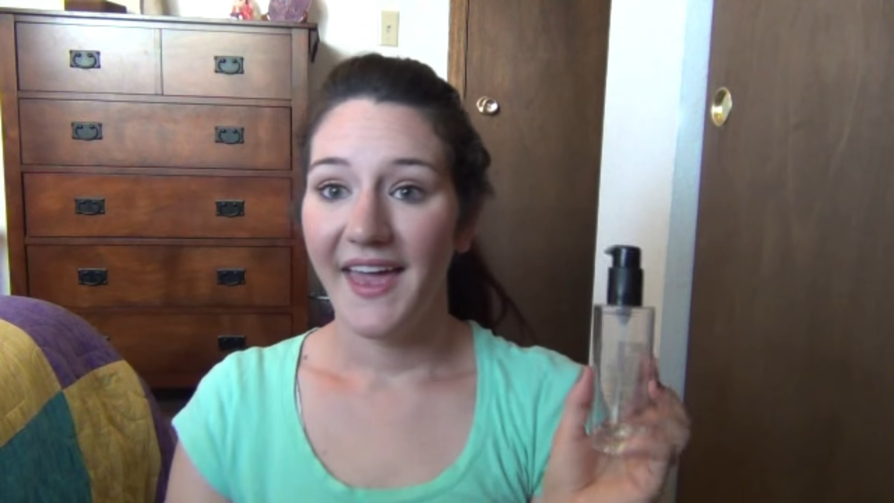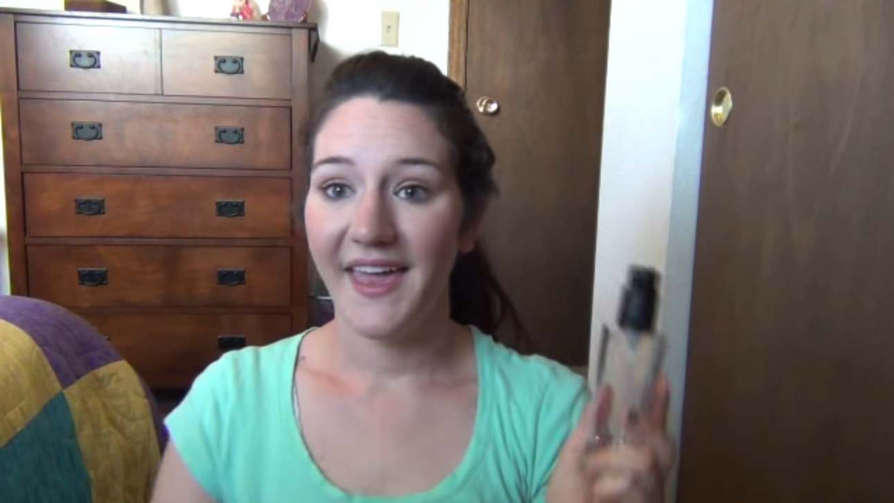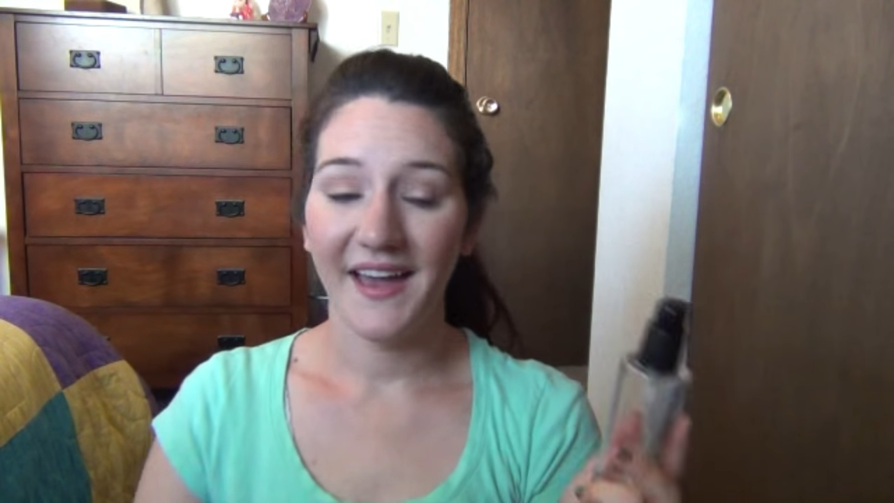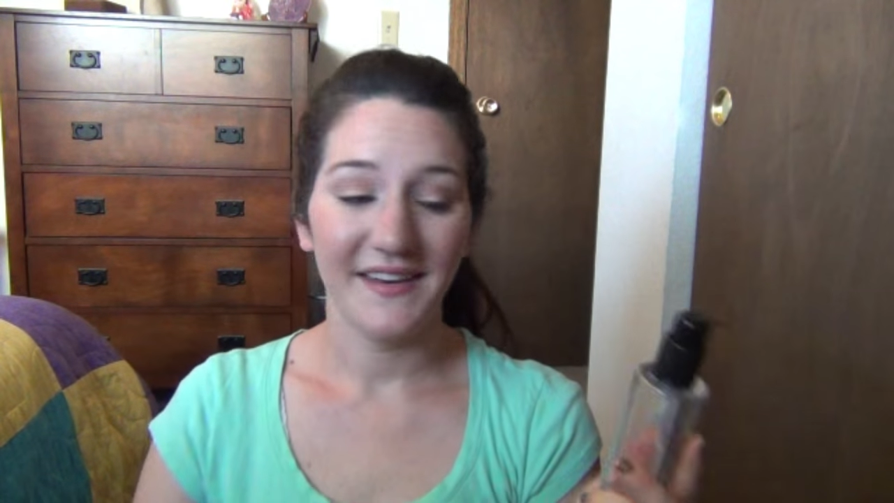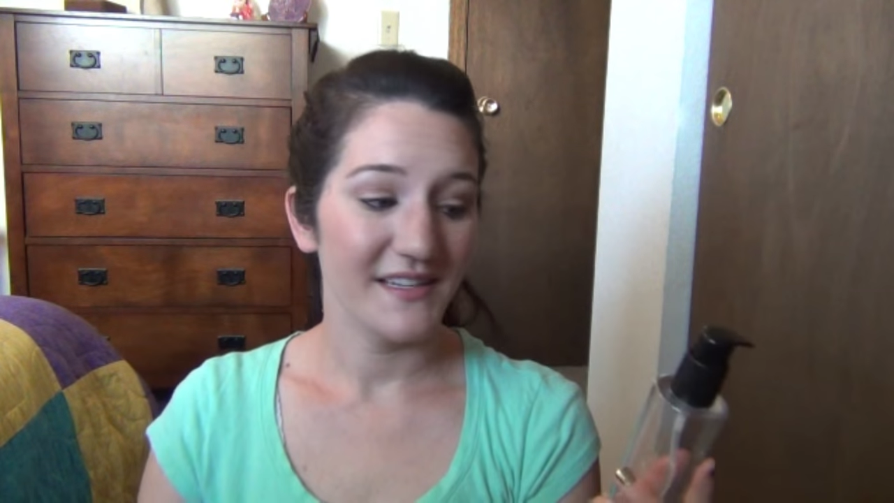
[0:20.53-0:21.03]

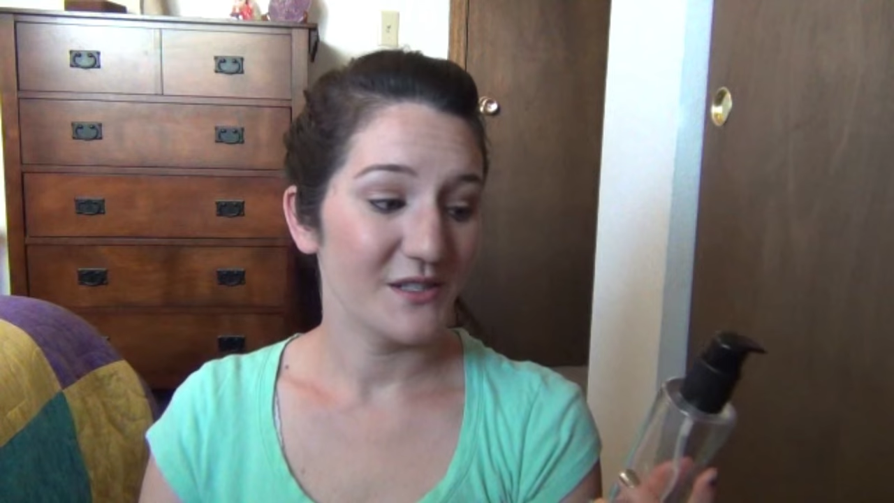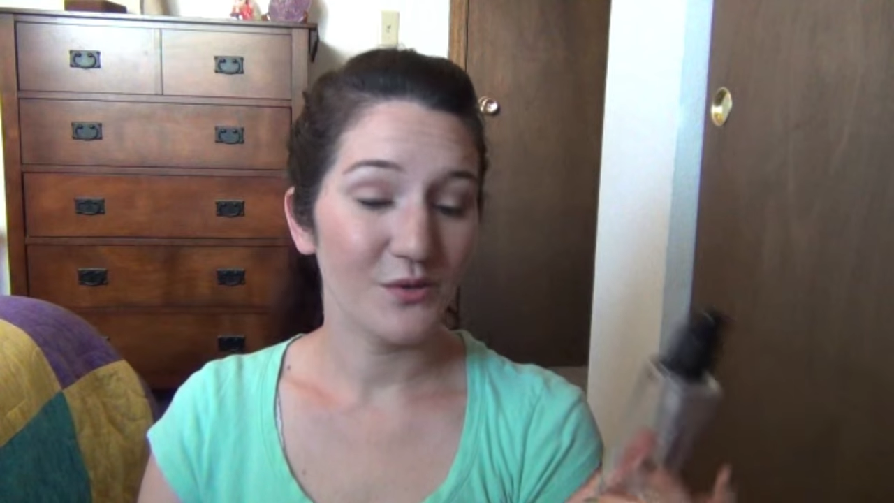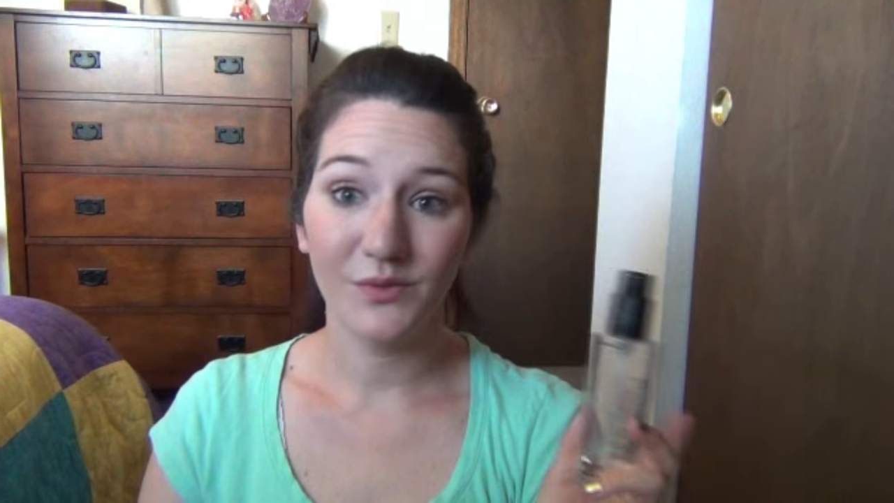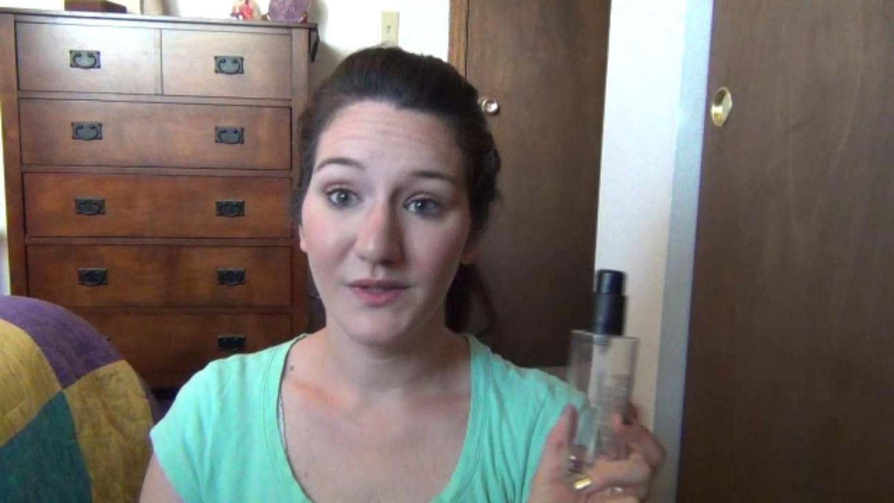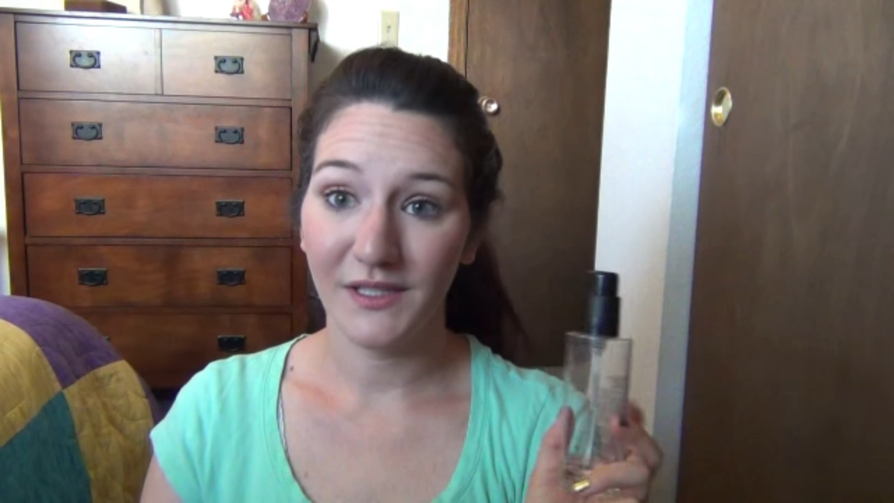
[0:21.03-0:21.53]
and it's
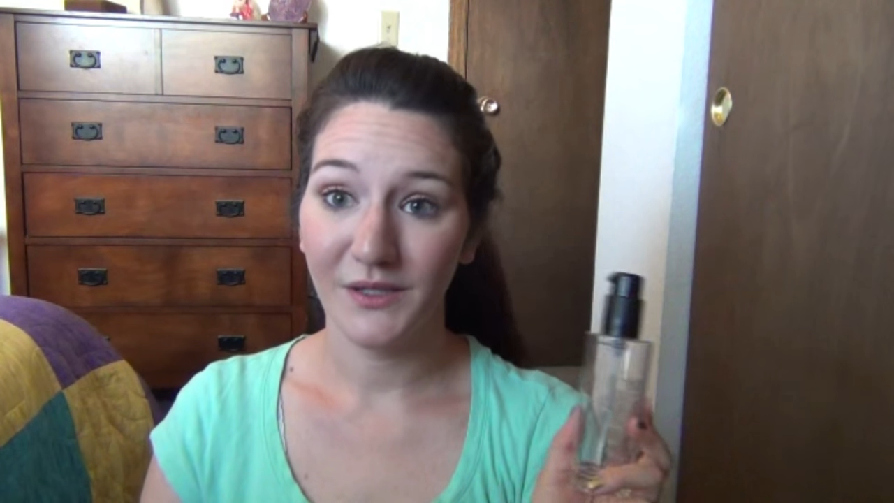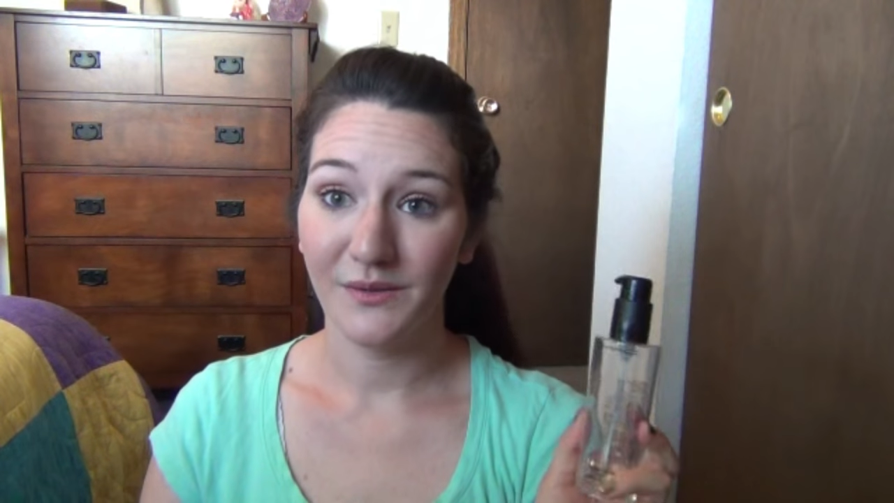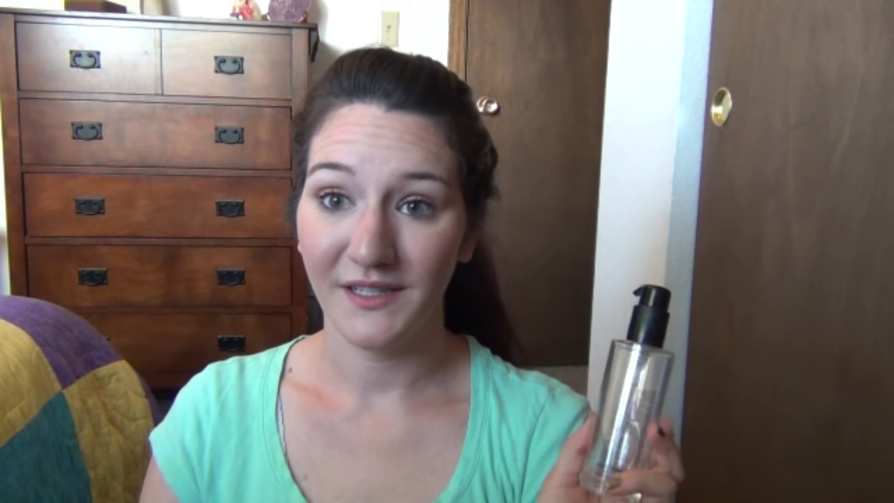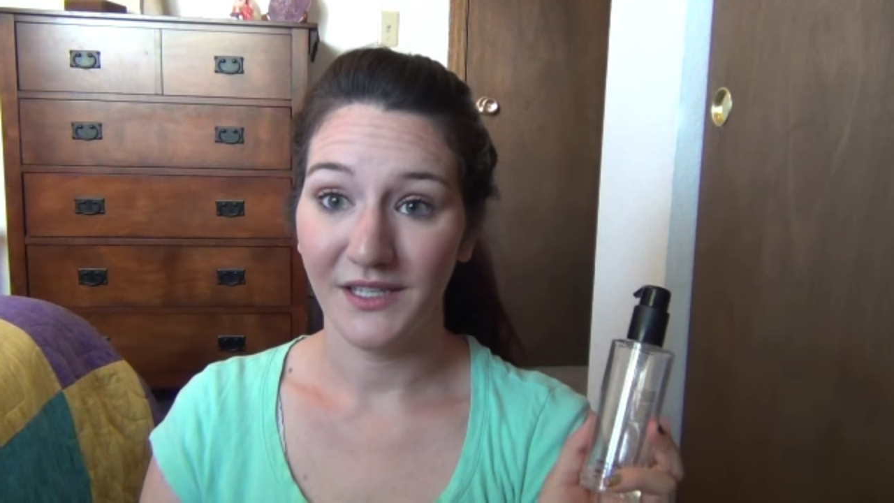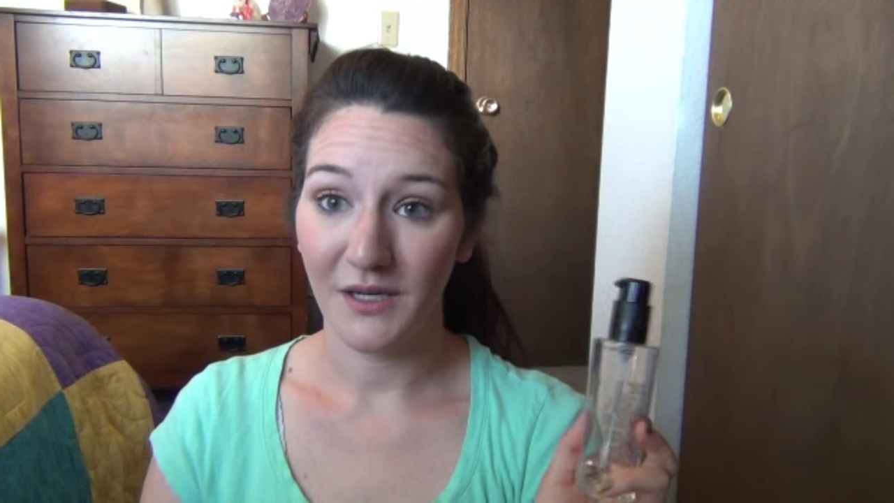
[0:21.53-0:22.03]
a really, really